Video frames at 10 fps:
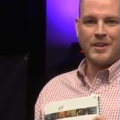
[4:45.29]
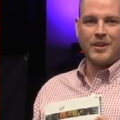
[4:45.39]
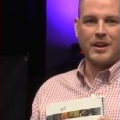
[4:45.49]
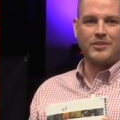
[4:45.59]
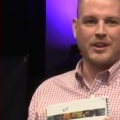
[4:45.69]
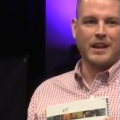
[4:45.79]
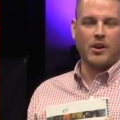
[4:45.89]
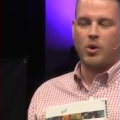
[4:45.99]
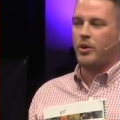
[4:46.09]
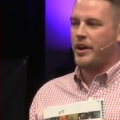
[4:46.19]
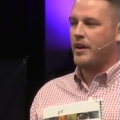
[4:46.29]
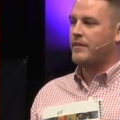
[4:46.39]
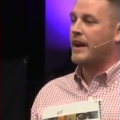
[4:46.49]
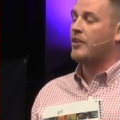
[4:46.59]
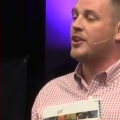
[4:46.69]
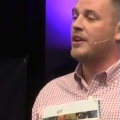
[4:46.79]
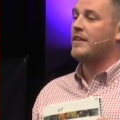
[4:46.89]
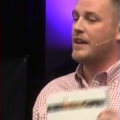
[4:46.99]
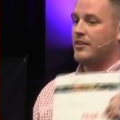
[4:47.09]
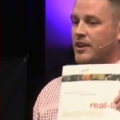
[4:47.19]
They're easy to get a hold of, and I'll tell you
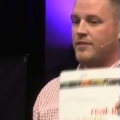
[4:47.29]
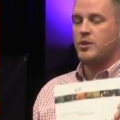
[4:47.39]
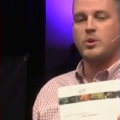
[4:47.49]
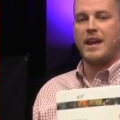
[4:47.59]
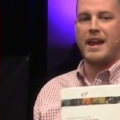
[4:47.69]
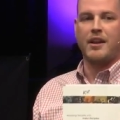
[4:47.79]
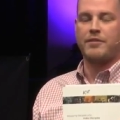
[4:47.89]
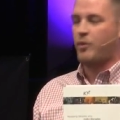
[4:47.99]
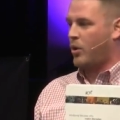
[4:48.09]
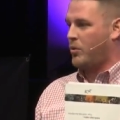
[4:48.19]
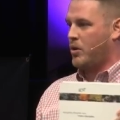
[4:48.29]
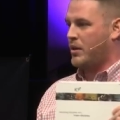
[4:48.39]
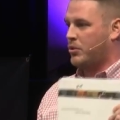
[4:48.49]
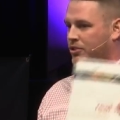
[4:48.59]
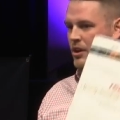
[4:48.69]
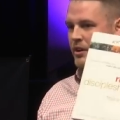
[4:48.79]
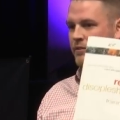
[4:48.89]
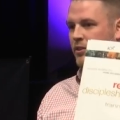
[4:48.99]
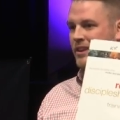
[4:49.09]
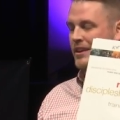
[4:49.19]
this if you can't afford one, we're selling
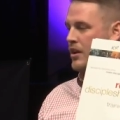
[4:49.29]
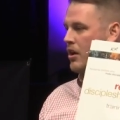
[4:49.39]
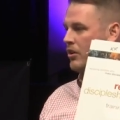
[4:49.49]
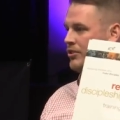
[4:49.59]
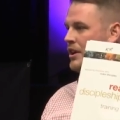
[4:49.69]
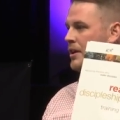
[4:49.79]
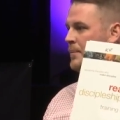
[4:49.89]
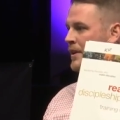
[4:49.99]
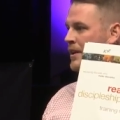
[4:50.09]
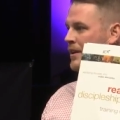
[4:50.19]
for $10 here.